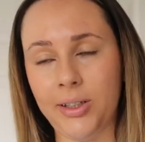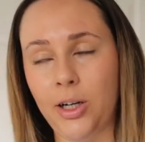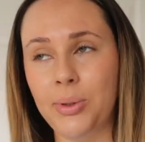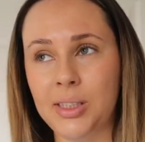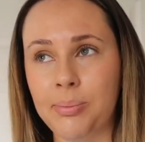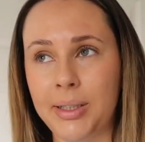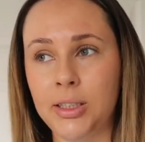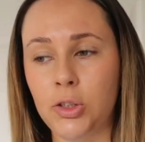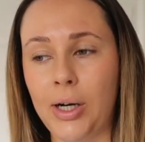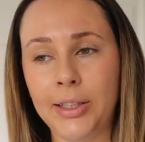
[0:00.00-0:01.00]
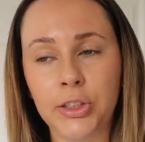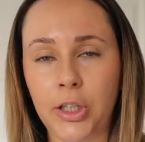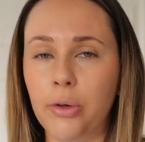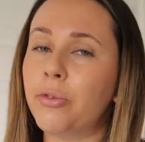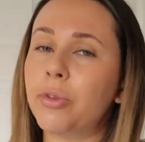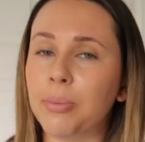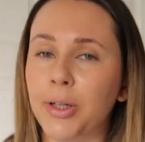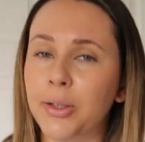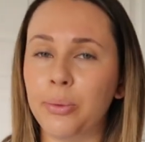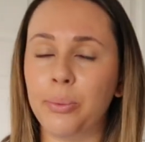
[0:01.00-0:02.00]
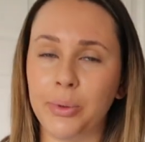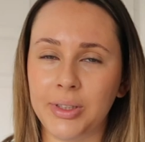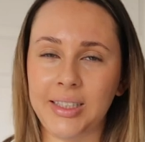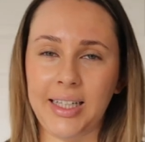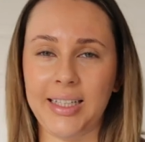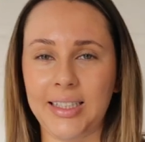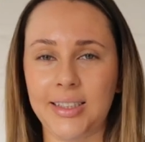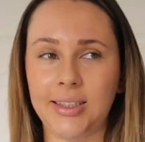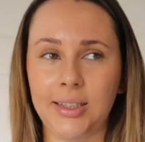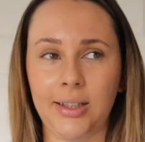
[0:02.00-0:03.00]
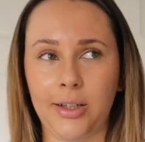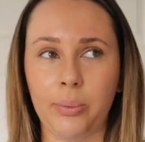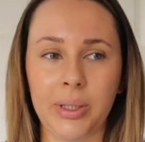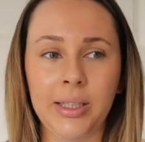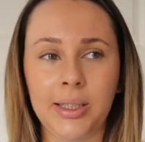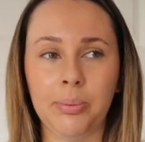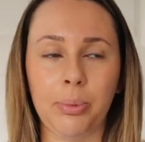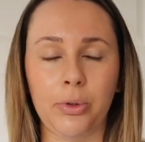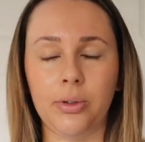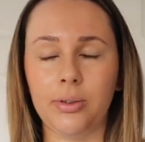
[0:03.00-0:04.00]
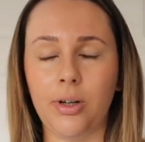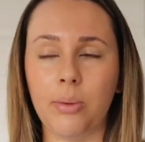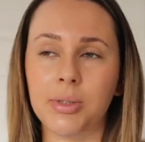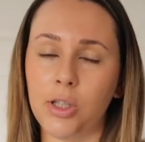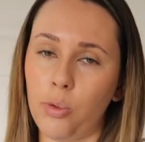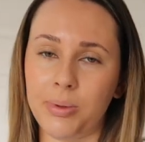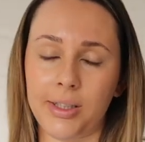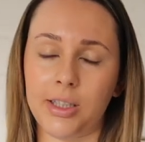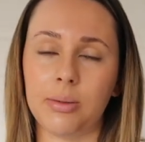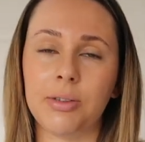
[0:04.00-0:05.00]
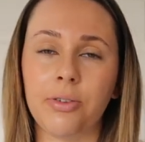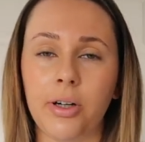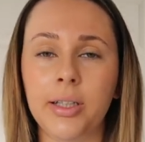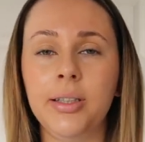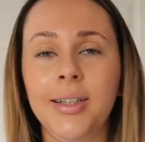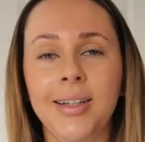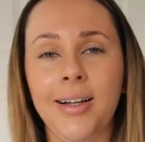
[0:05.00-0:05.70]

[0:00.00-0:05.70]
I know it's a big stretch going from like one day to like a week, but I'm just hoping that they're gonna be fine.